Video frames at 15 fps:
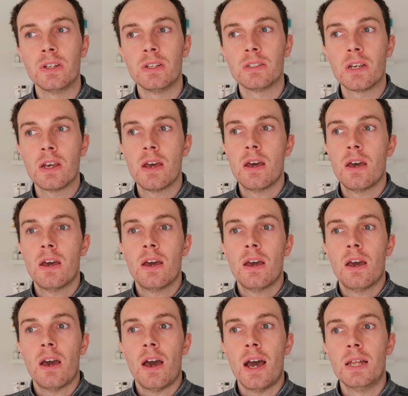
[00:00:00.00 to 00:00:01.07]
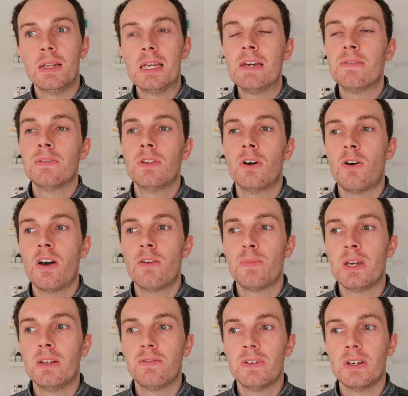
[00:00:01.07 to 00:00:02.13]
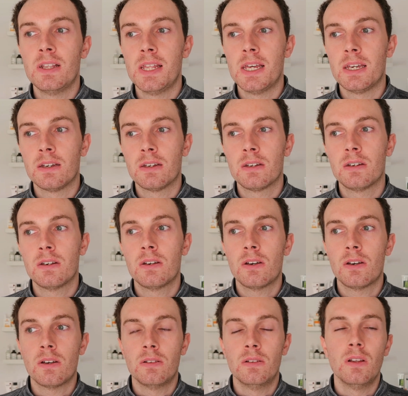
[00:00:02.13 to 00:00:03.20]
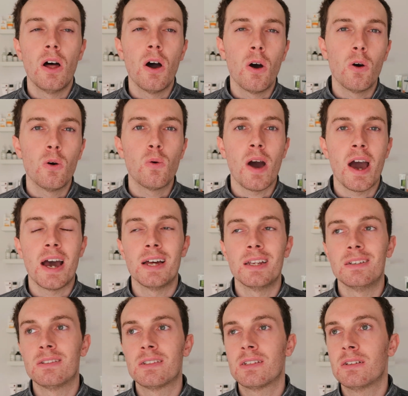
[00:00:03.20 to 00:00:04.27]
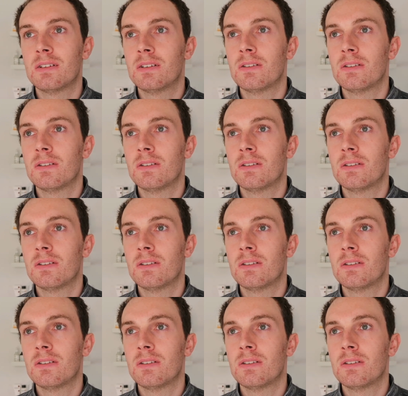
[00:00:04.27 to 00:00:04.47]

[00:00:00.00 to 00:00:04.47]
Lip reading: And even though I've been feeling low and